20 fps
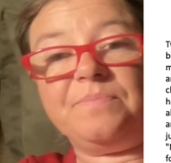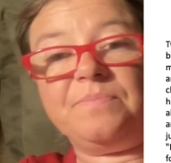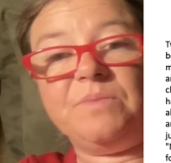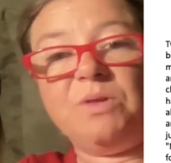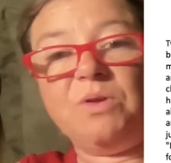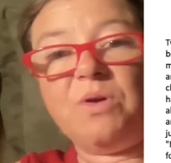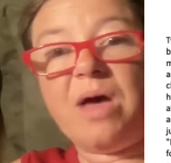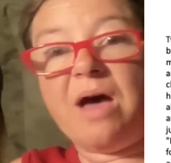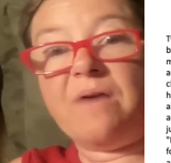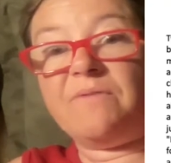
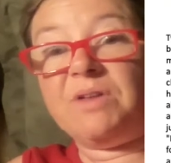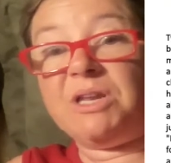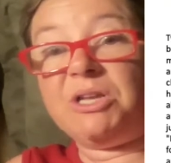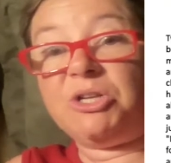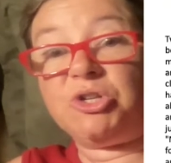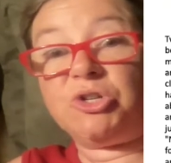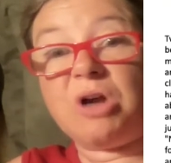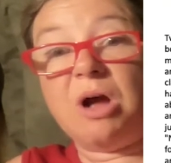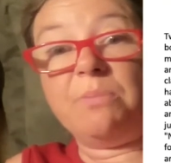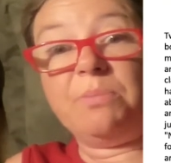You have any
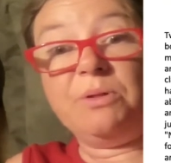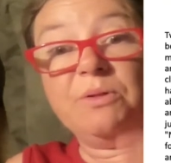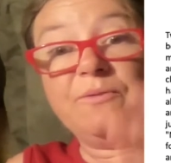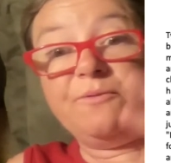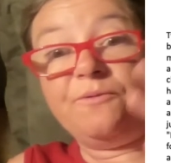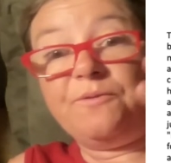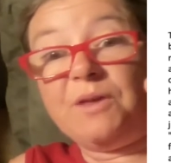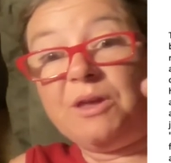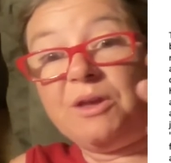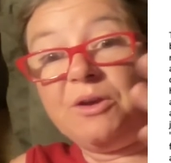trouble
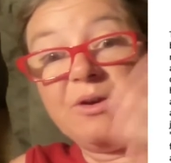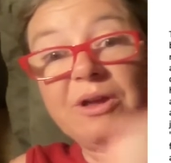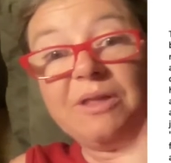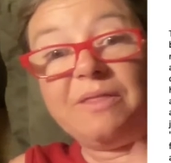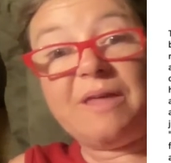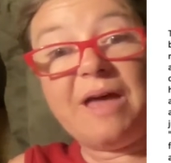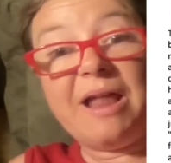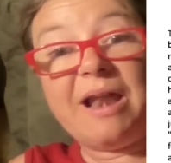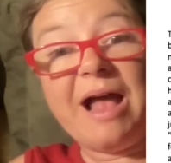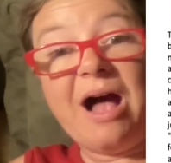figuring
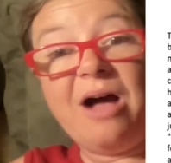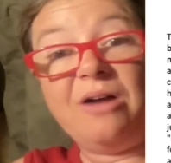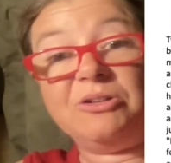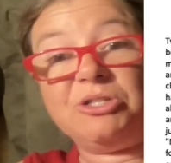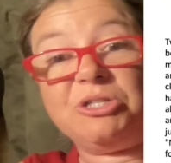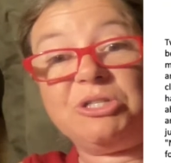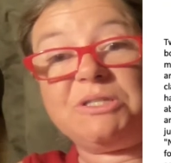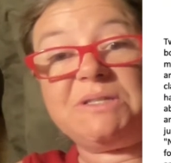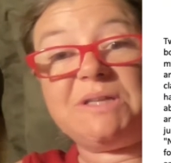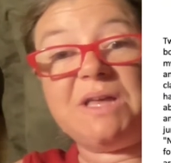that out?
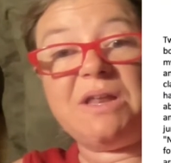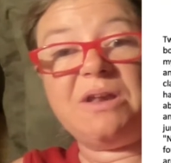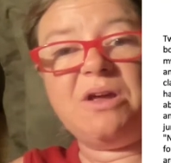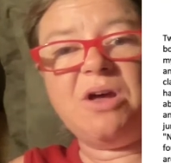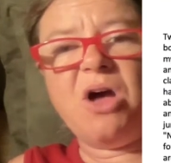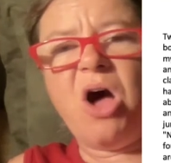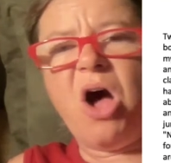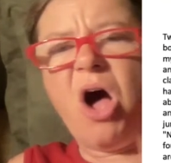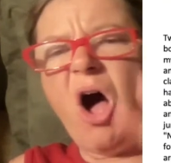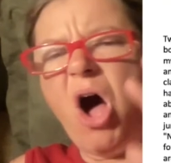And she said,
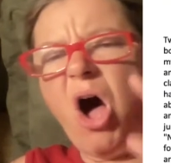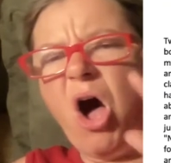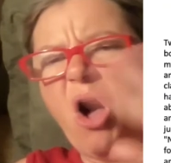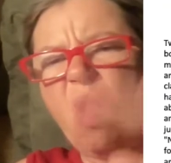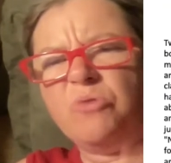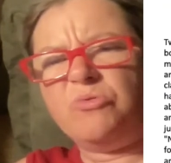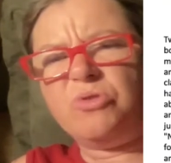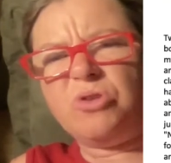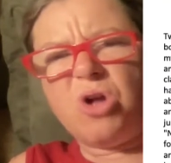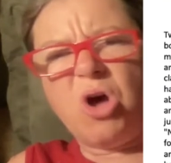
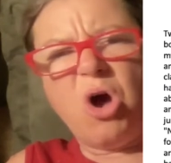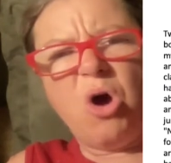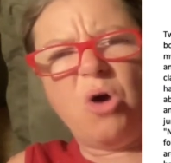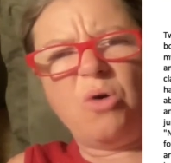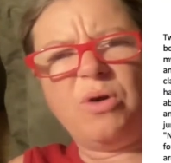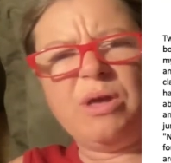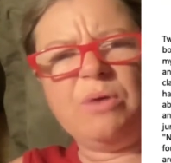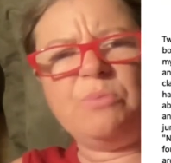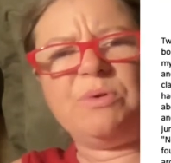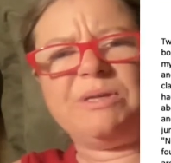Oh
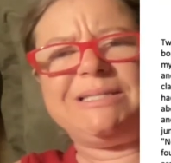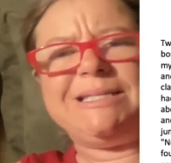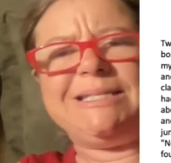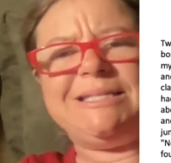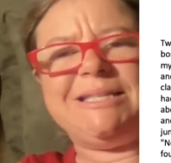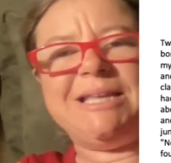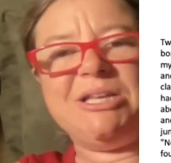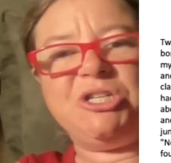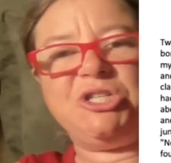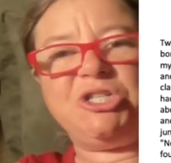no, it was
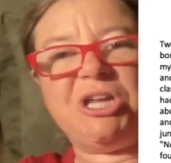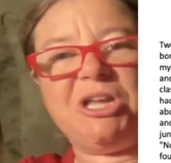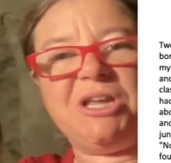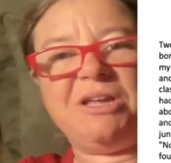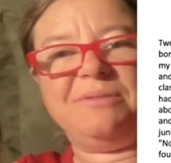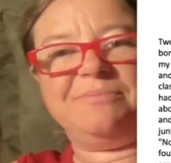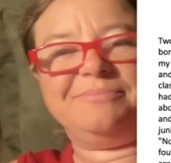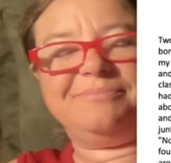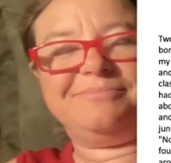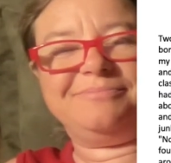
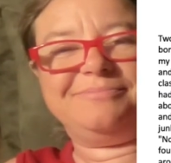cinchy.